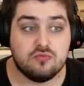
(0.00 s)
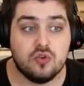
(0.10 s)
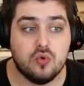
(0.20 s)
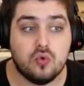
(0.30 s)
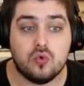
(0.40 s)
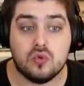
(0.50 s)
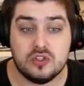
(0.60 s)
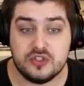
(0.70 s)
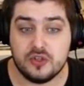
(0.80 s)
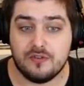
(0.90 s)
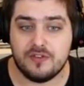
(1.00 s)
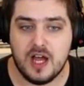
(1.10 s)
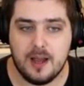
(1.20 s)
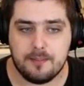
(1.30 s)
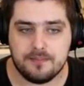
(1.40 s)
the rules of
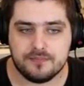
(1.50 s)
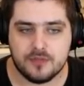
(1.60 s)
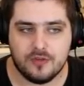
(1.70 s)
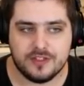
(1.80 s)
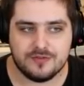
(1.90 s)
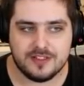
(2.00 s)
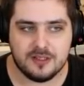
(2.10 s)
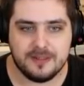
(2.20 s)
um of these races.